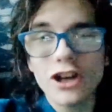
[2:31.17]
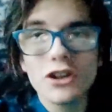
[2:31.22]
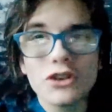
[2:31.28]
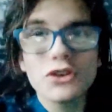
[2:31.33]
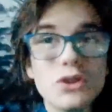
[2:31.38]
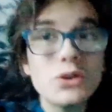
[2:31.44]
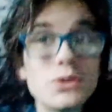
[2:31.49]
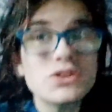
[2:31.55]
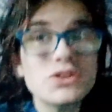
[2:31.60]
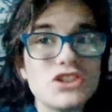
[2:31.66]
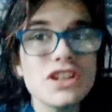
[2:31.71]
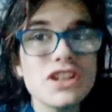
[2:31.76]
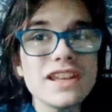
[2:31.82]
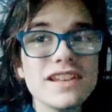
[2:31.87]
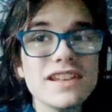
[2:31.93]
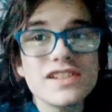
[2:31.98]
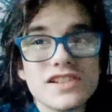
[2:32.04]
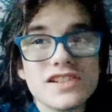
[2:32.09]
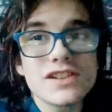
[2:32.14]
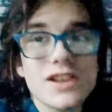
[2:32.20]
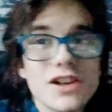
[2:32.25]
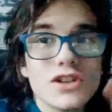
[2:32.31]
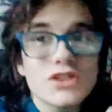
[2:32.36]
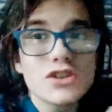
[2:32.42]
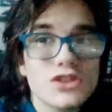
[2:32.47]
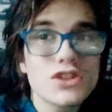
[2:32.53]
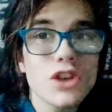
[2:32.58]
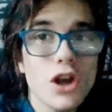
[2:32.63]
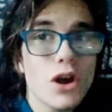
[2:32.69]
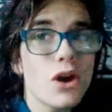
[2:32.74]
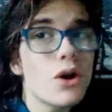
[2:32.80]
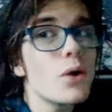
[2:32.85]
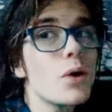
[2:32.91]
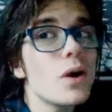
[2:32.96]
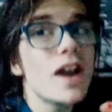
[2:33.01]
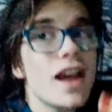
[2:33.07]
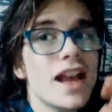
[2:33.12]
Gucci's.
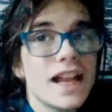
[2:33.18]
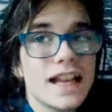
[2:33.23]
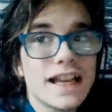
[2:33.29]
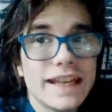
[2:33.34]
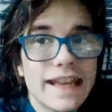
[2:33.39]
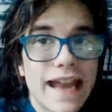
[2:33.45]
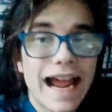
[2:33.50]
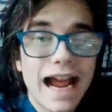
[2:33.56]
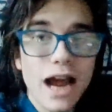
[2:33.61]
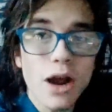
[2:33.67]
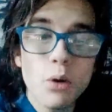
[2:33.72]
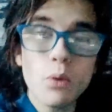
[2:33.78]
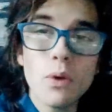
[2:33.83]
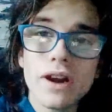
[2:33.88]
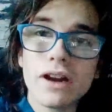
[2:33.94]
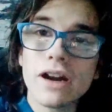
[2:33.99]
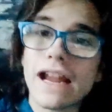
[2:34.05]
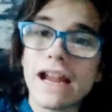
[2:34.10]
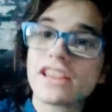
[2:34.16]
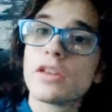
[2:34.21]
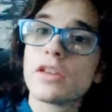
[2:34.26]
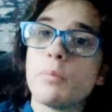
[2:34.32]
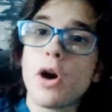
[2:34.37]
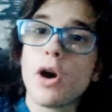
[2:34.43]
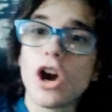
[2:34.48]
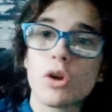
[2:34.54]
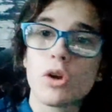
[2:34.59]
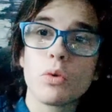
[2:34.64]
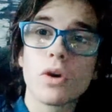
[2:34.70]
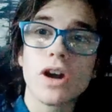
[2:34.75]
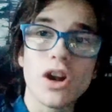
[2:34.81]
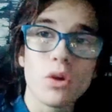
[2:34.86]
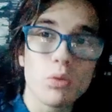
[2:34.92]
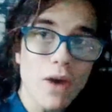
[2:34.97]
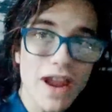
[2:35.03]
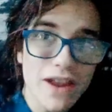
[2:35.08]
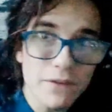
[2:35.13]
So, now we're at the part where I
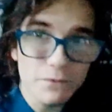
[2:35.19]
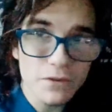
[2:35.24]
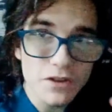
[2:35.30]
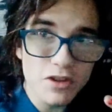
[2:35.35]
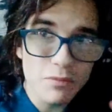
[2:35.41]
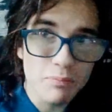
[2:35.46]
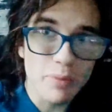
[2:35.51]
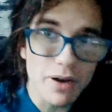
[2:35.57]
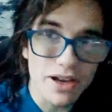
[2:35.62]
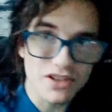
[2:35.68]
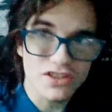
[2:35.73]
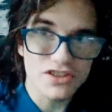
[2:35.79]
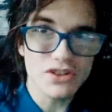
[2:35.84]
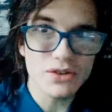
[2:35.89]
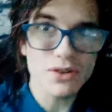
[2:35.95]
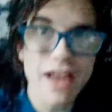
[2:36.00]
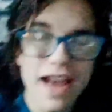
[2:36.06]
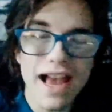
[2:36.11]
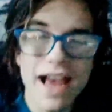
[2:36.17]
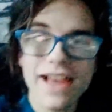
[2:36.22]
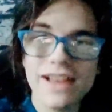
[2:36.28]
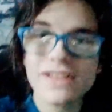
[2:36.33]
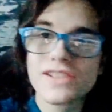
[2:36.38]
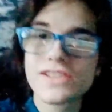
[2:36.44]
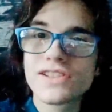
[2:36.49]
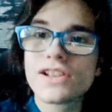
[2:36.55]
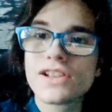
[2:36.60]
wait for the bus, you guys.